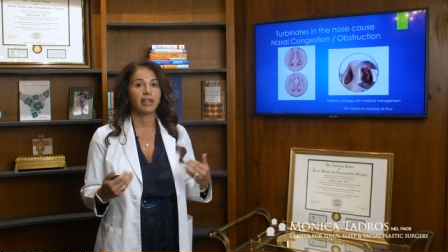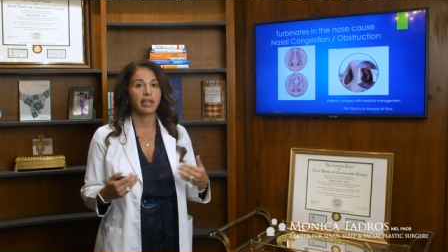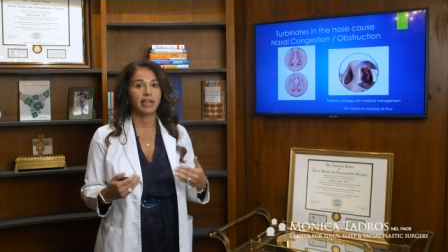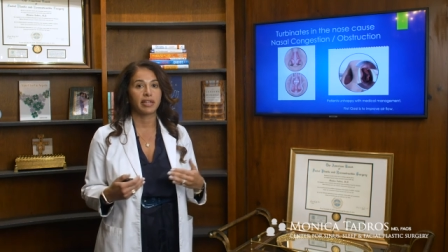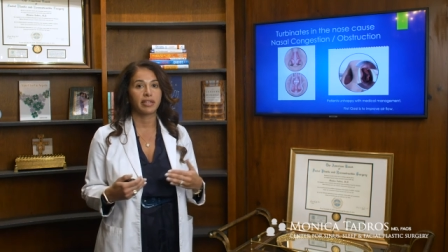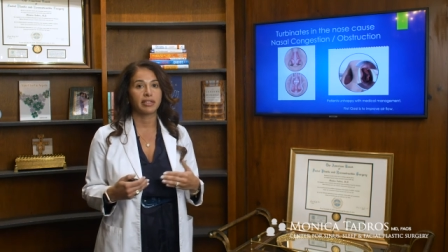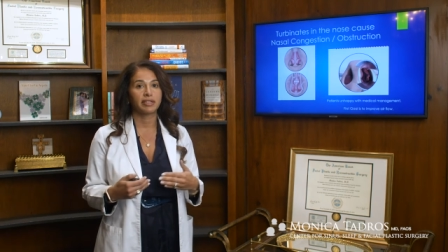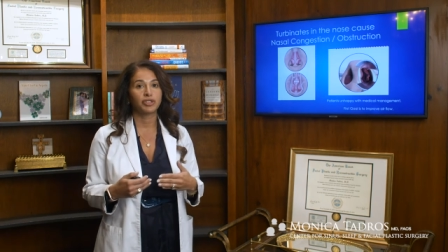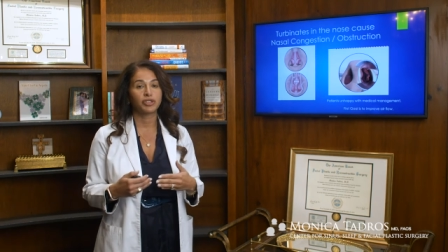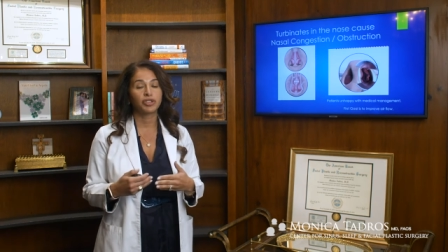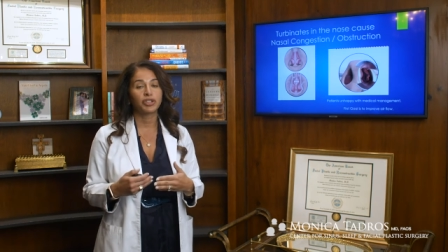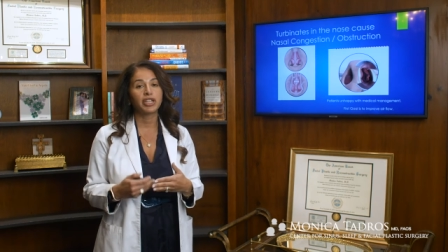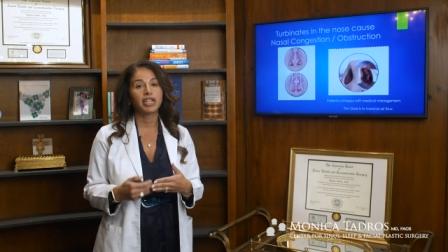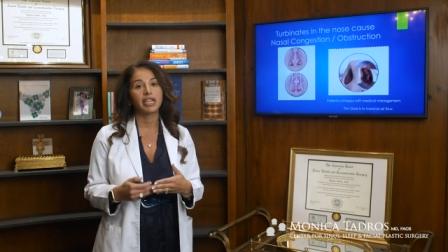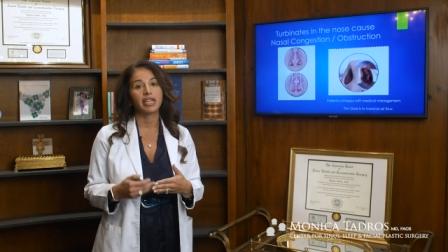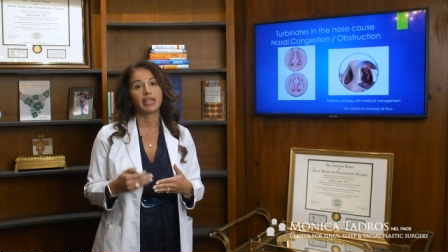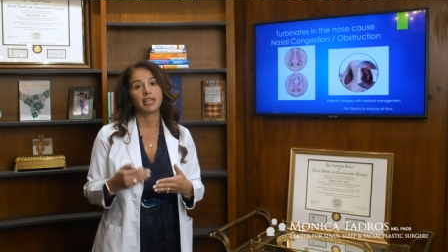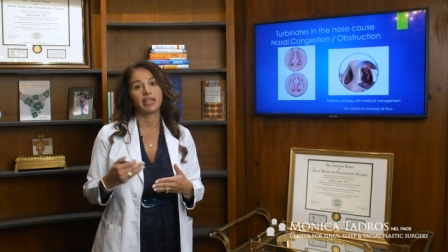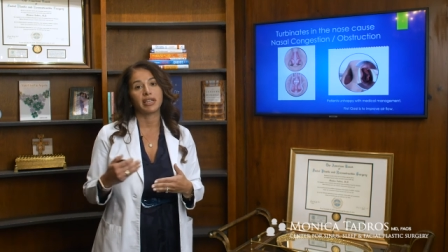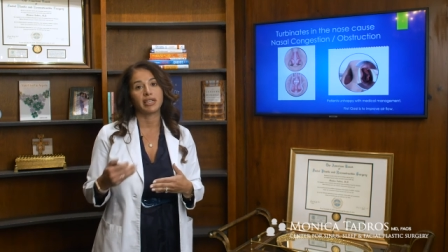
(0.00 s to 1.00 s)
and
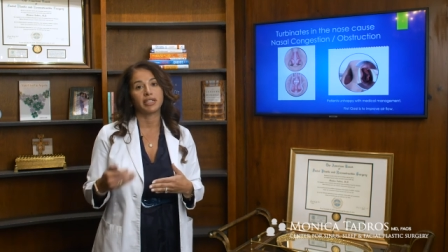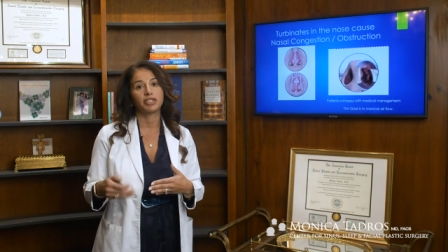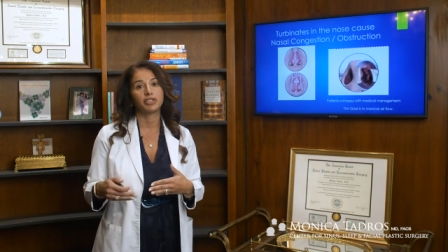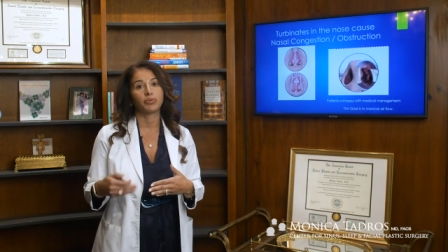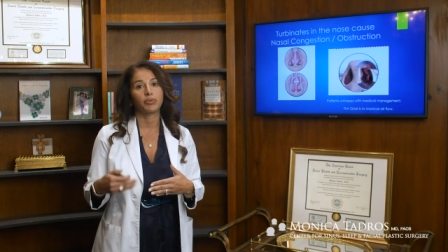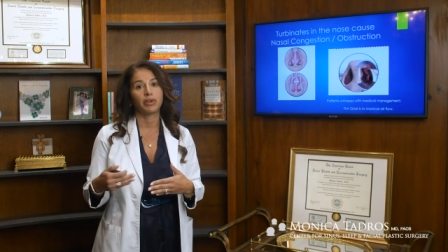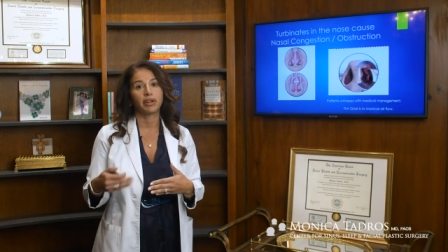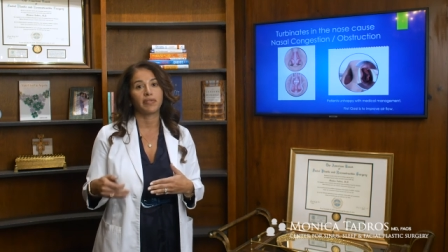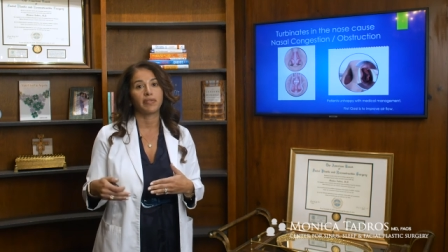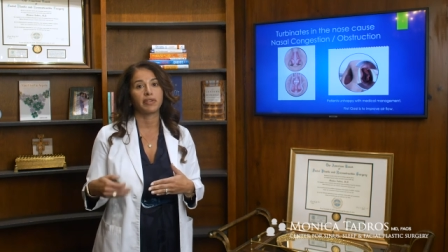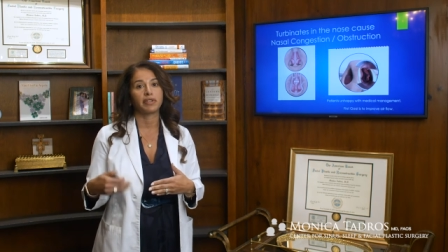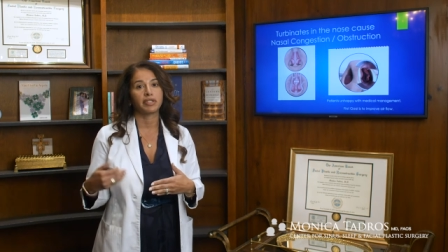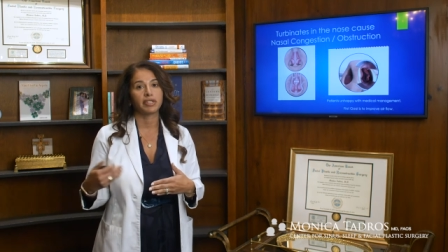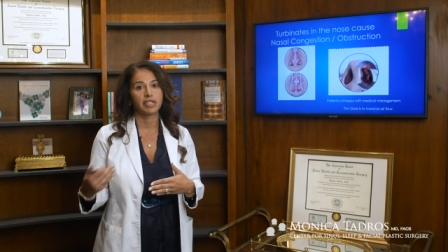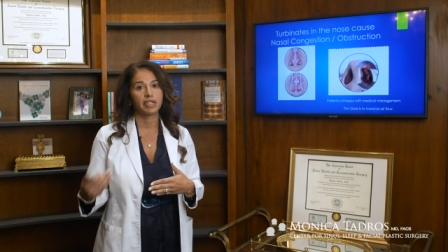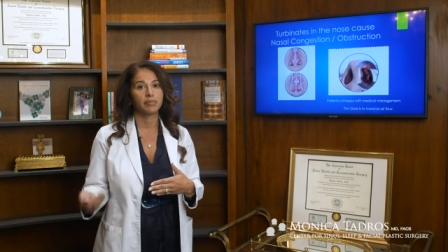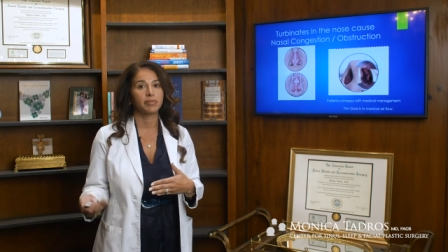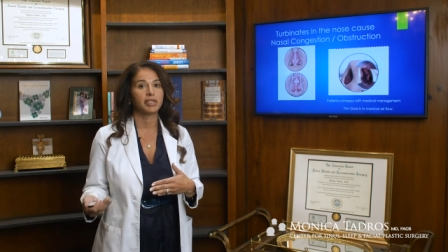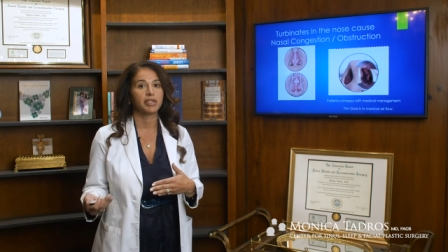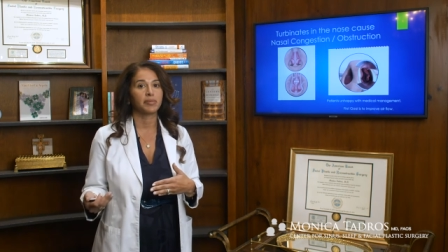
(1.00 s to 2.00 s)
treating each one of their
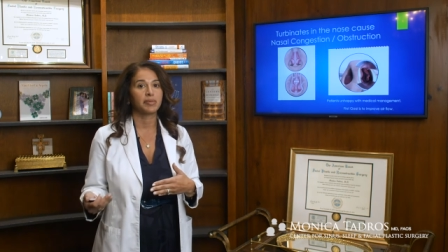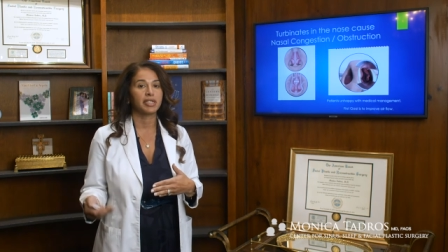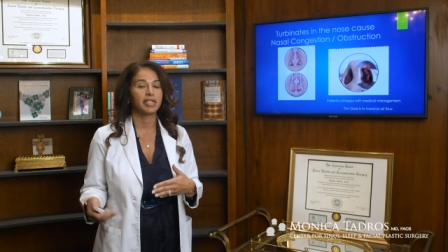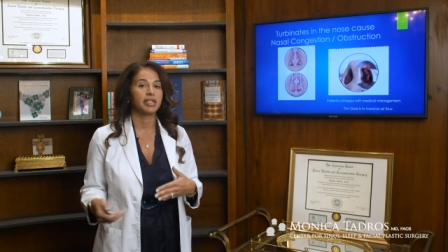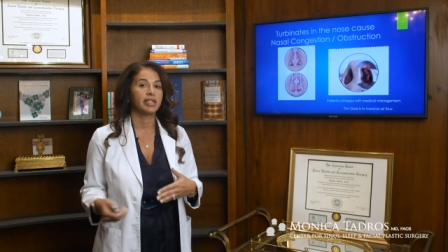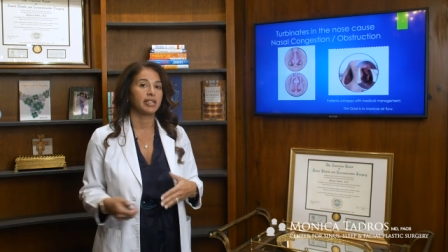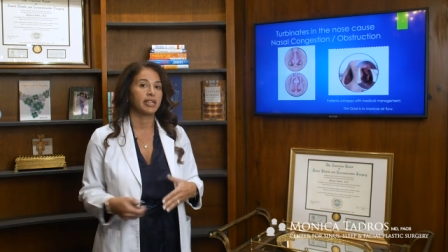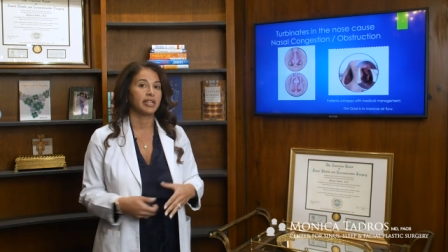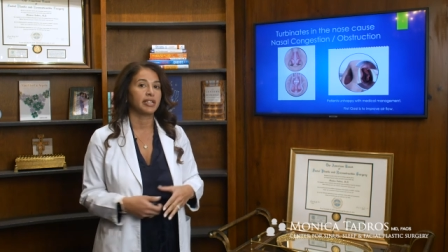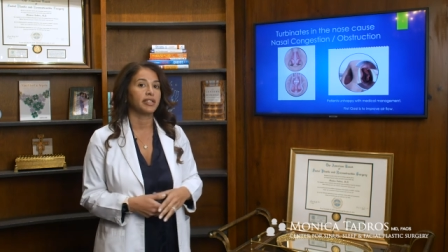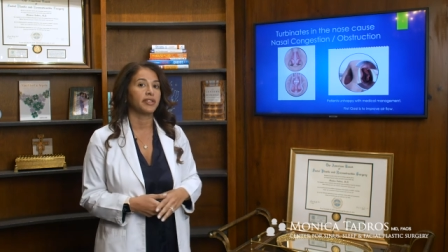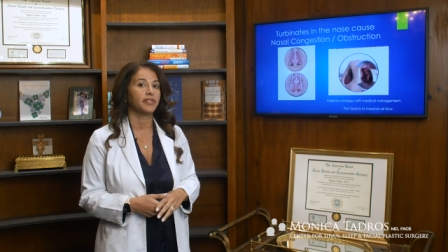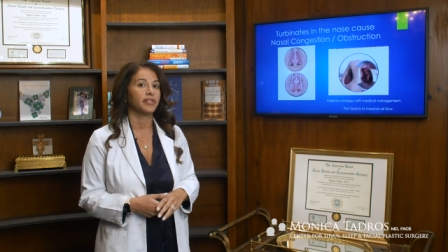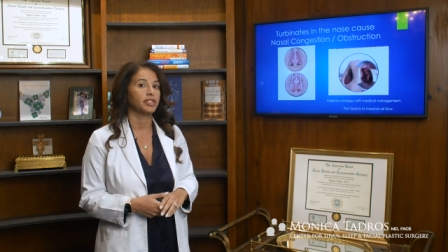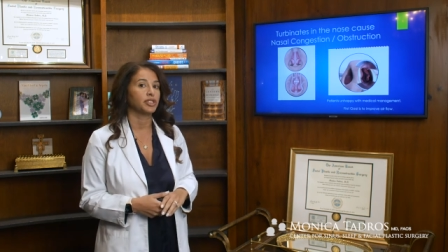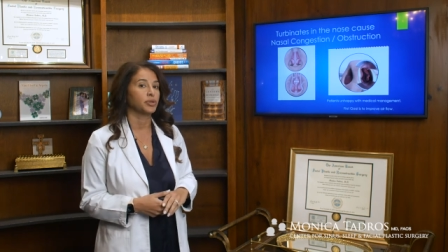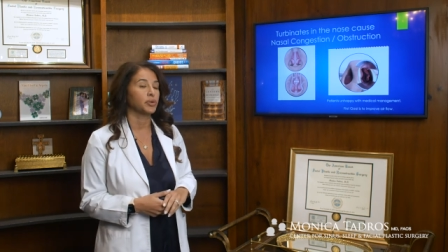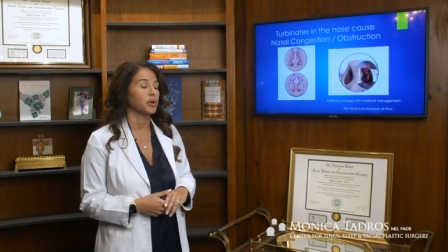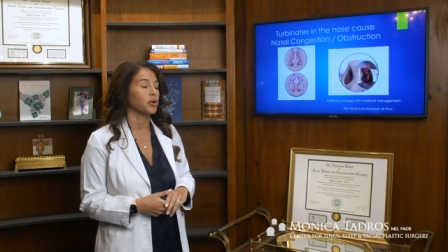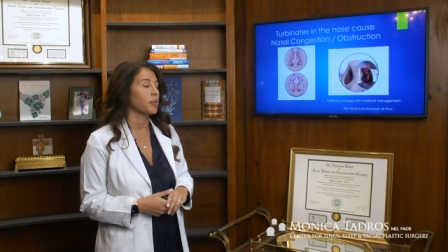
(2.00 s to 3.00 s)
symptoms in an
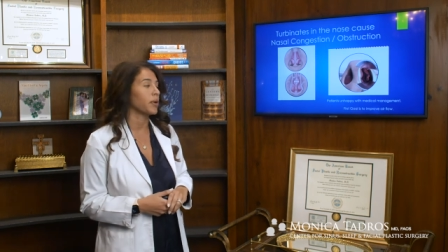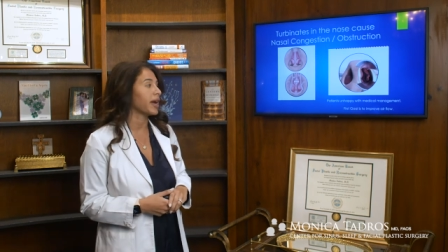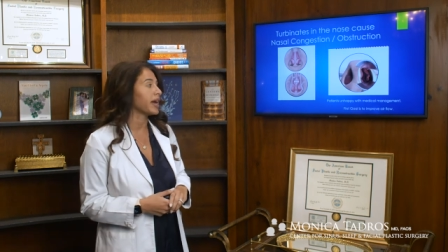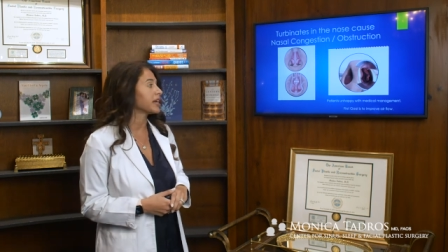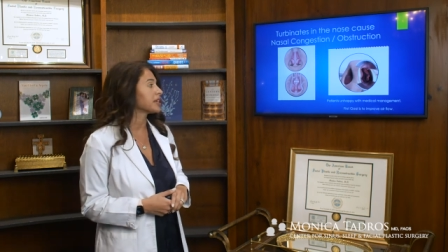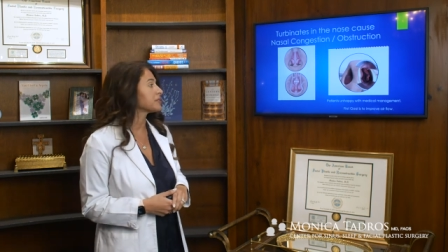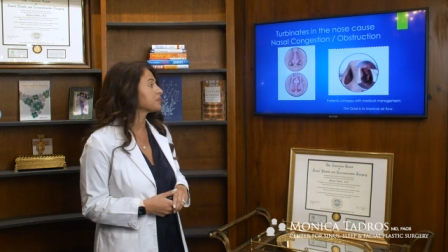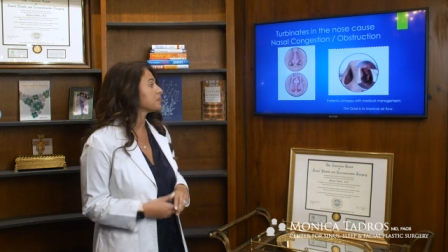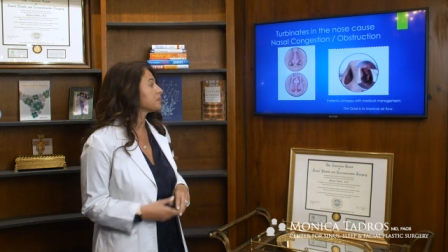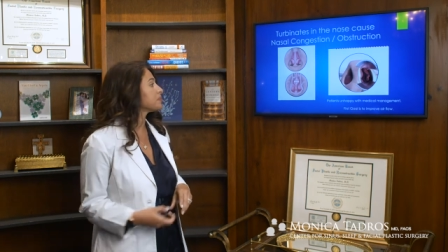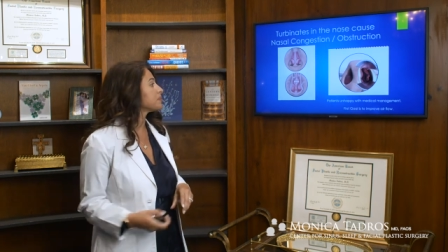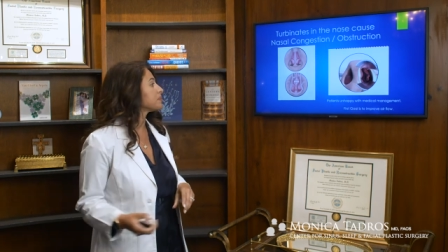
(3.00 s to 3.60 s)
individual way.